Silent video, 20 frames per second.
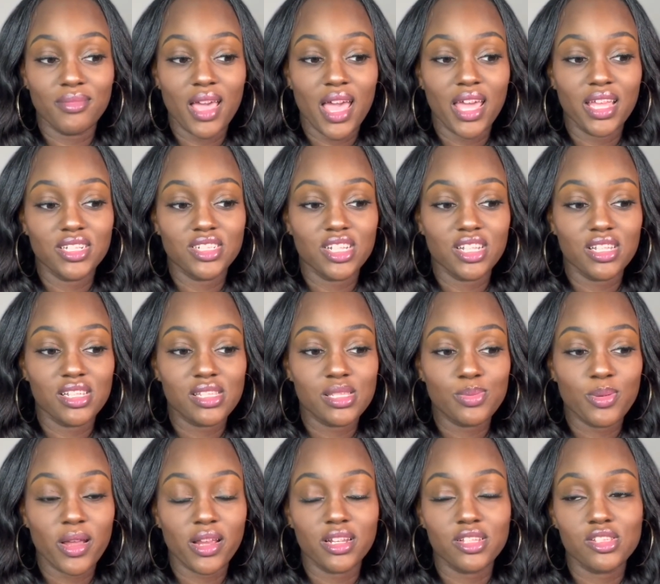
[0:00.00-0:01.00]
and just
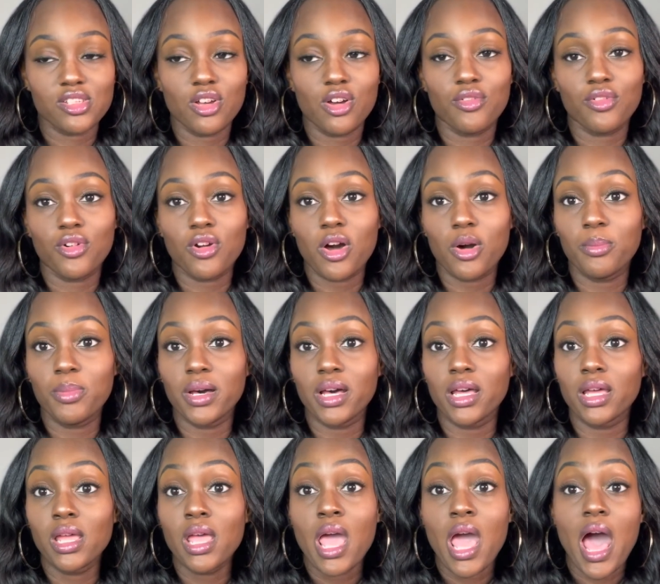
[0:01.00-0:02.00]
pregnancy overall,
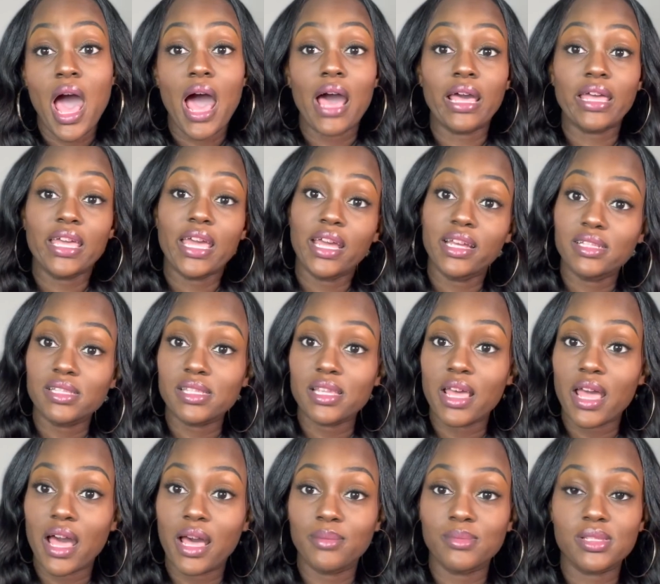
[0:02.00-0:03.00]
but I can say
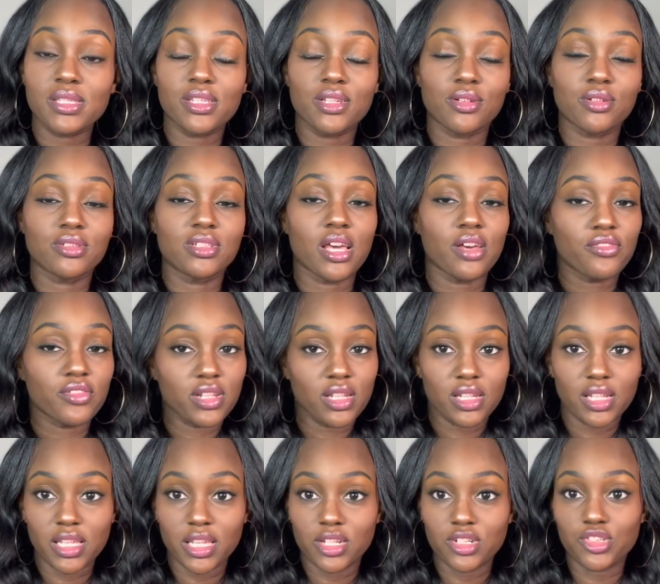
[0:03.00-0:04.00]
I'm still
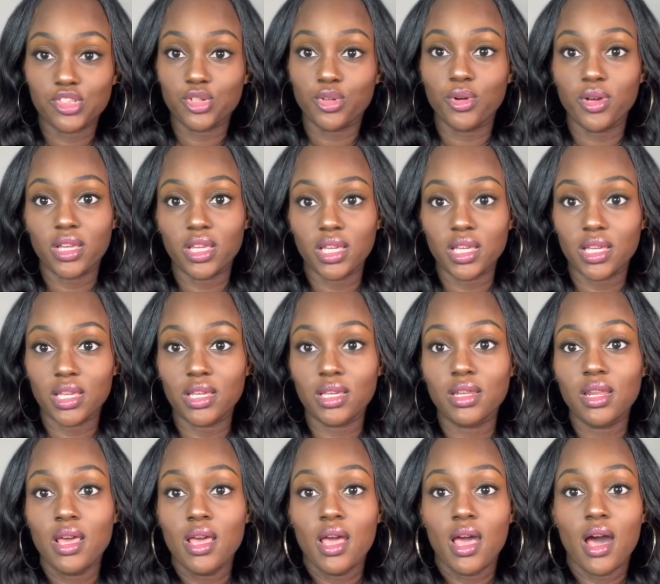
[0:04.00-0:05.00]
definitely enjoying
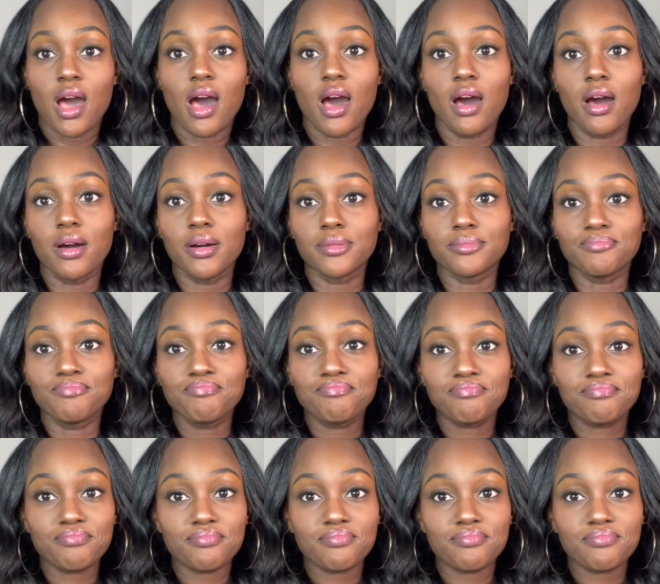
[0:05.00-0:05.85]
it. Um,